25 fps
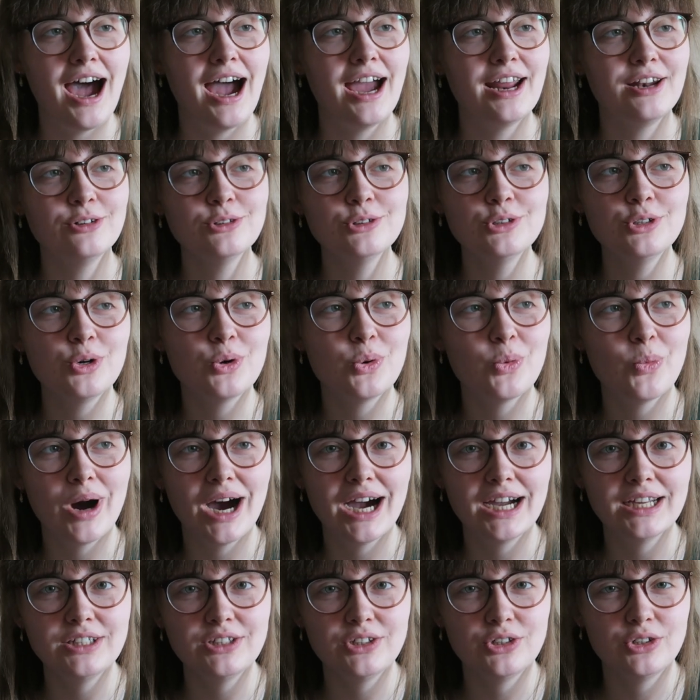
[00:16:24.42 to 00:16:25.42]
I don't
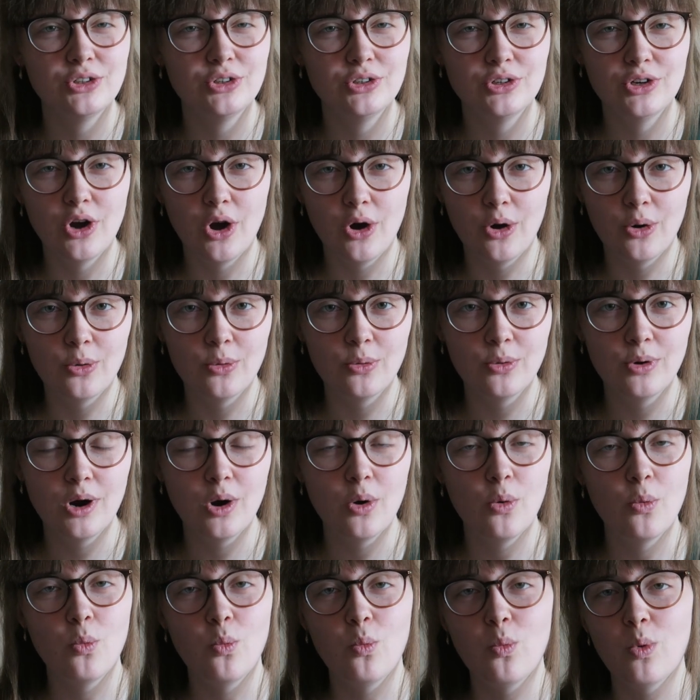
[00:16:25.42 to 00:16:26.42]
quite know
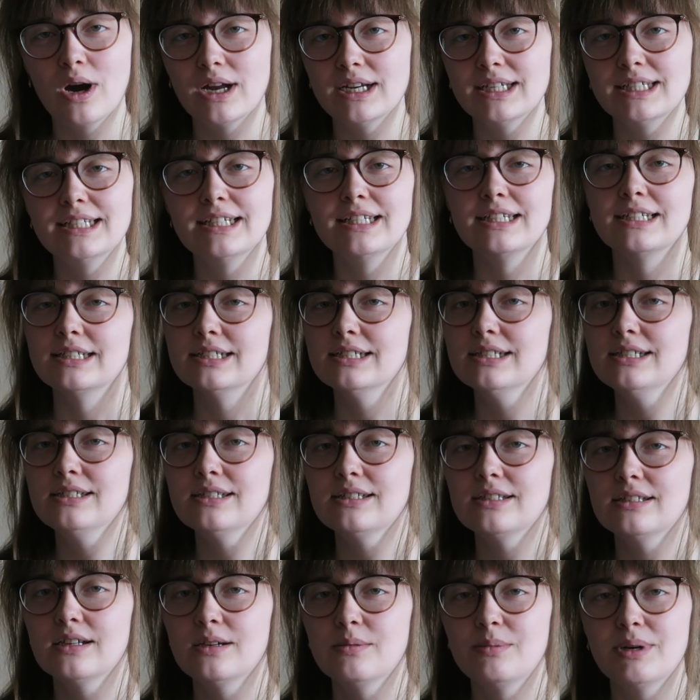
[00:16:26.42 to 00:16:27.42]
what it
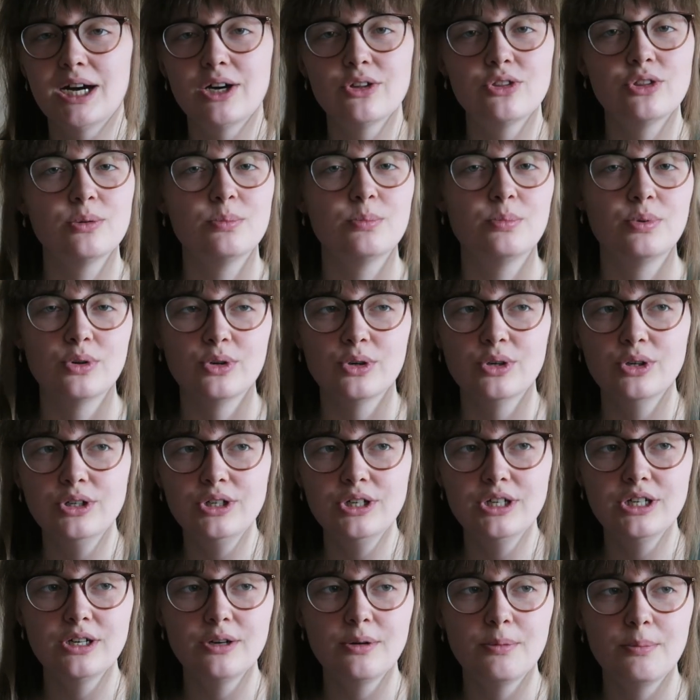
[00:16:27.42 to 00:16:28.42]
is about the
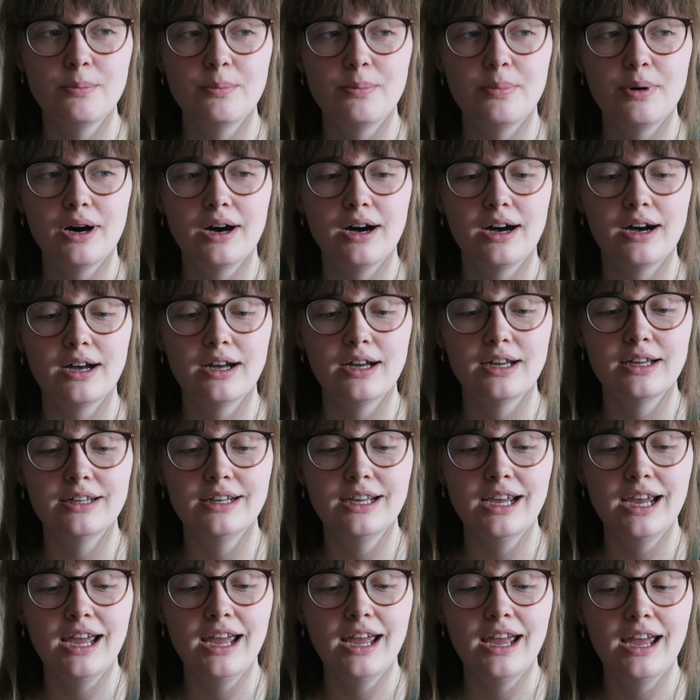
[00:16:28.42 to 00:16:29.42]
book,
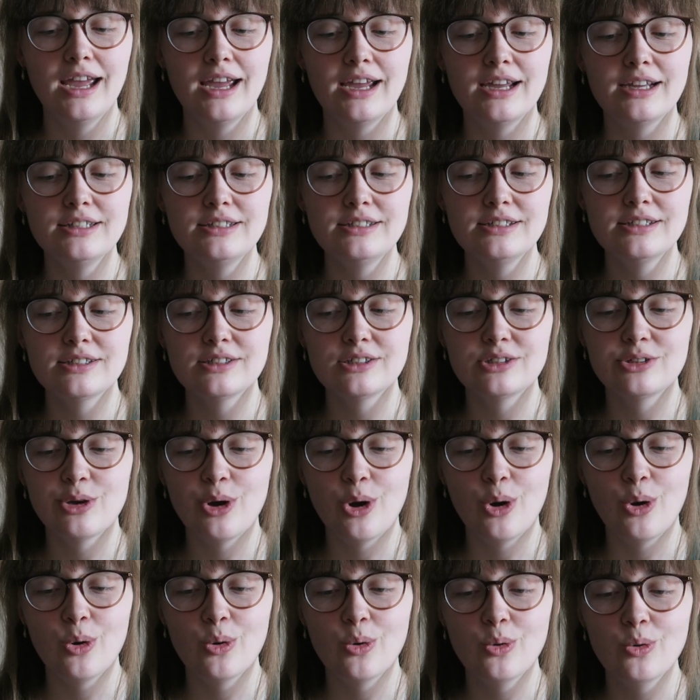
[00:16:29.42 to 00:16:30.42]
but it's
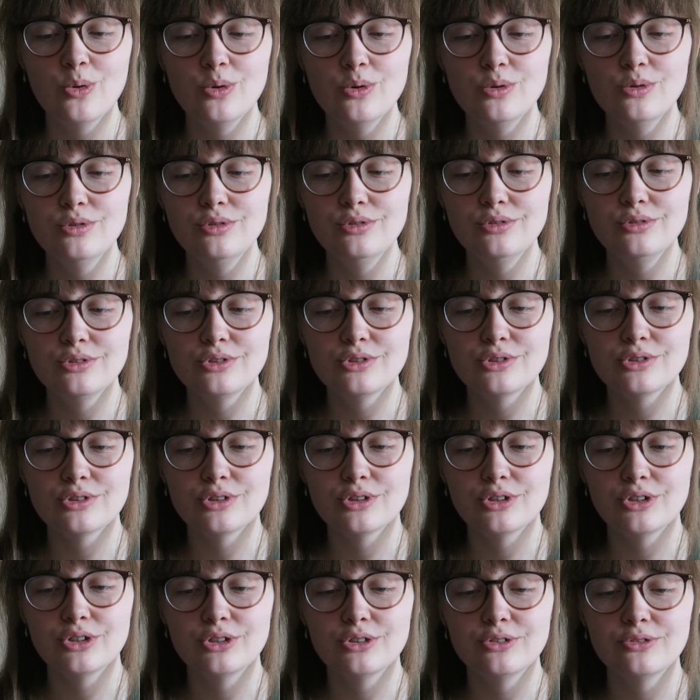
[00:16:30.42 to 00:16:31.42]
so
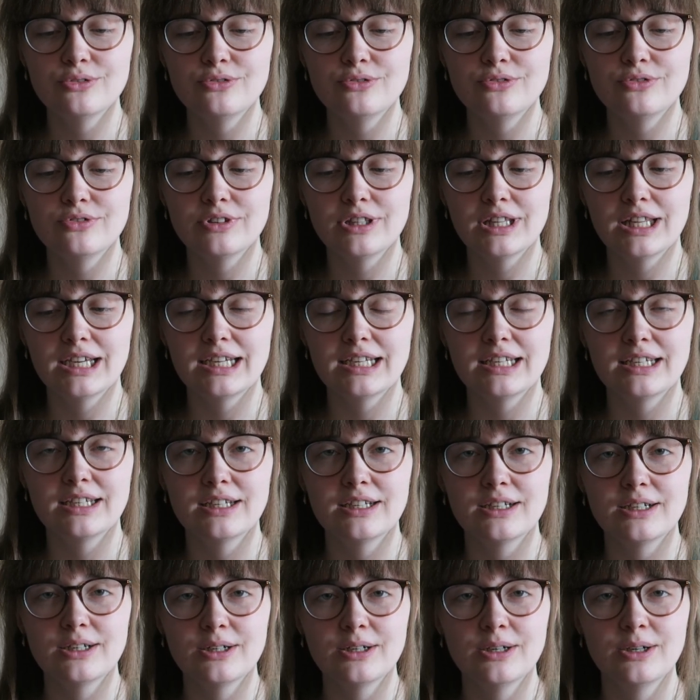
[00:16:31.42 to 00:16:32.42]
sort of
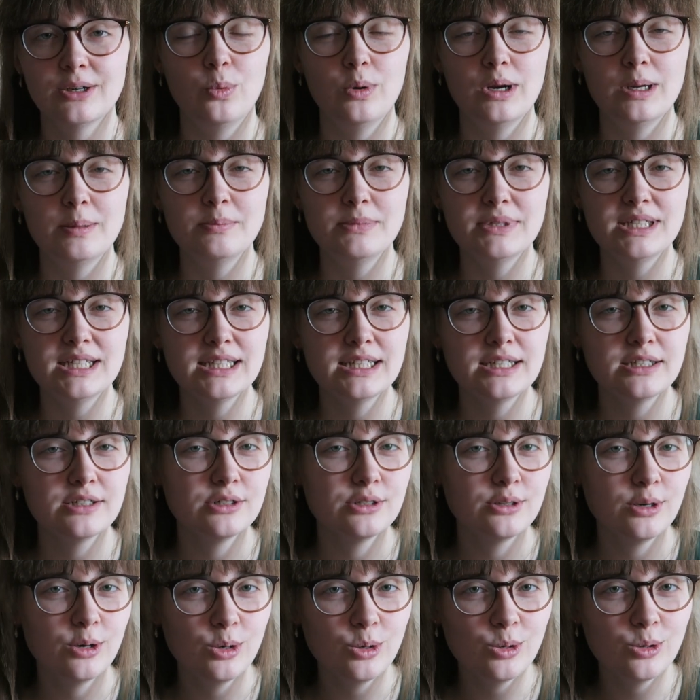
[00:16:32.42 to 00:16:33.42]
like
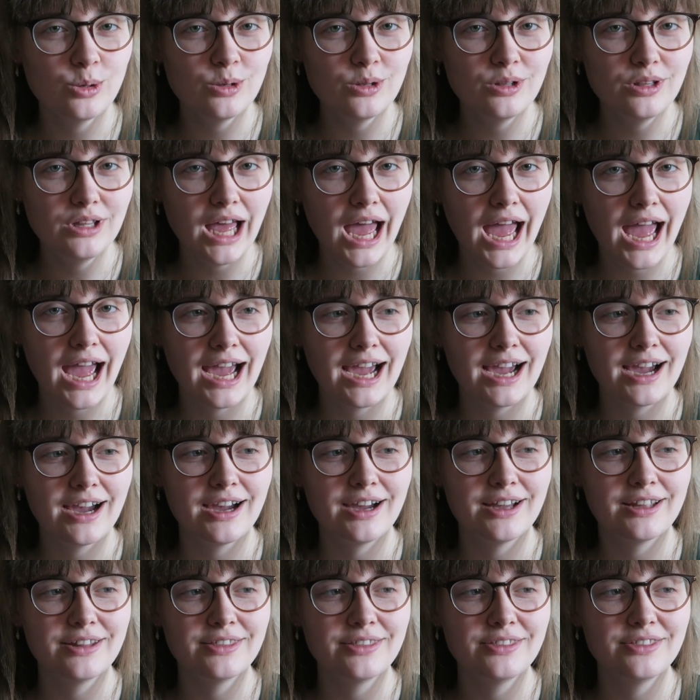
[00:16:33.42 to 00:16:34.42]
whimsical
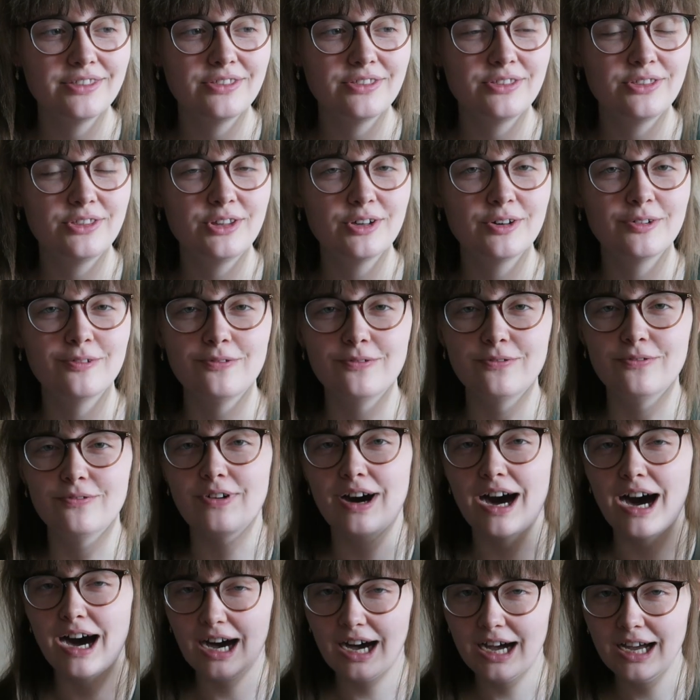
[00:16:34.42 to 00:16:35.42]
and the
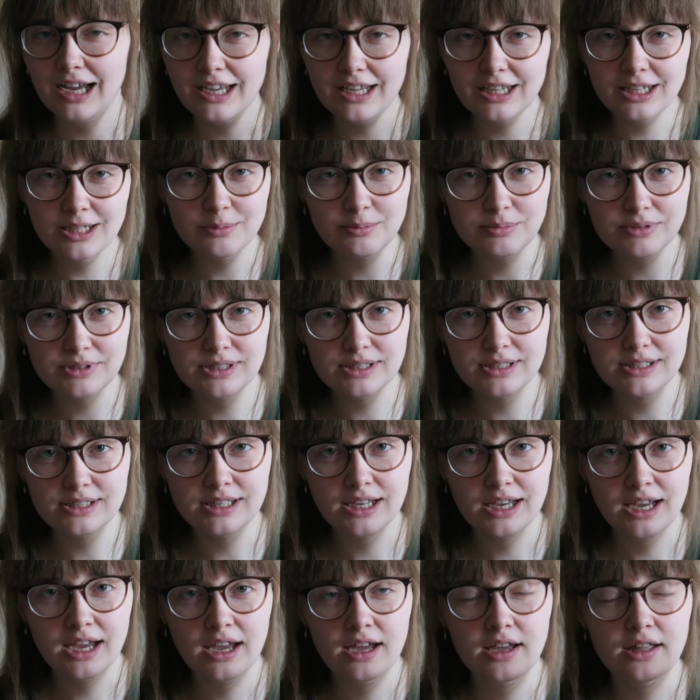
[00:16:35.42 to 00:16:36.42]
vibes,
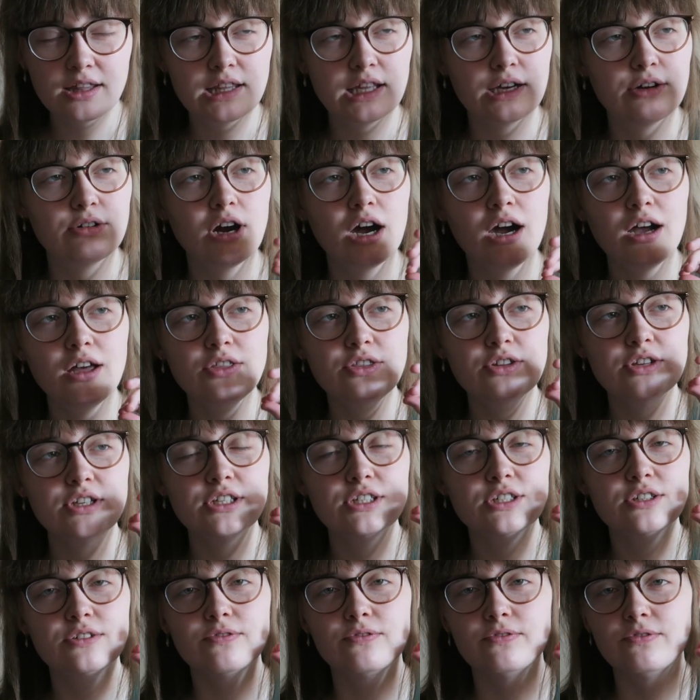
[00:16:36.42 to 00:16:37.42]
there are
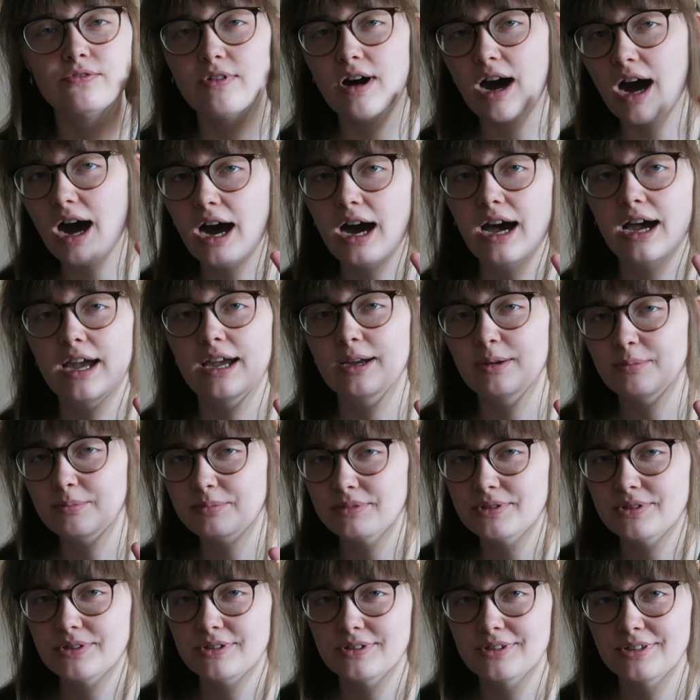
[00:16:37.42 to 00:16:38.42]
these
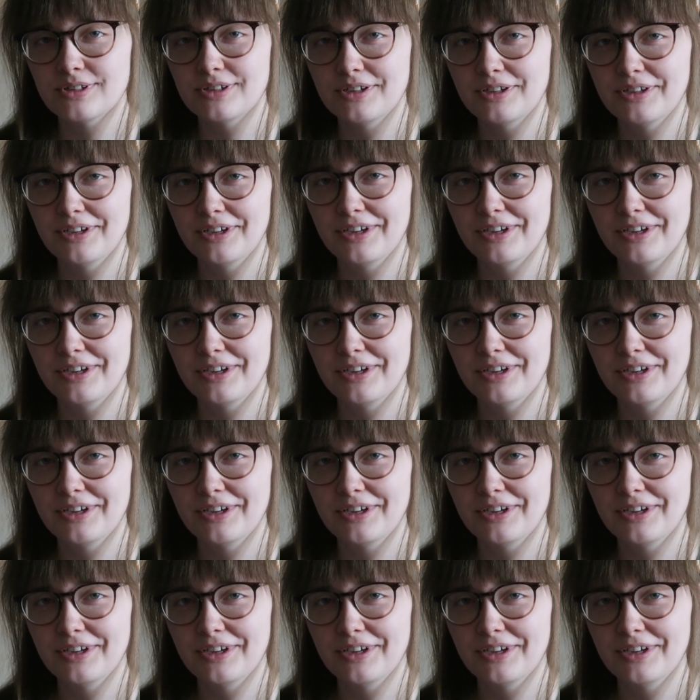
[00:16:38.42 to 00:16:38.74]
vibes,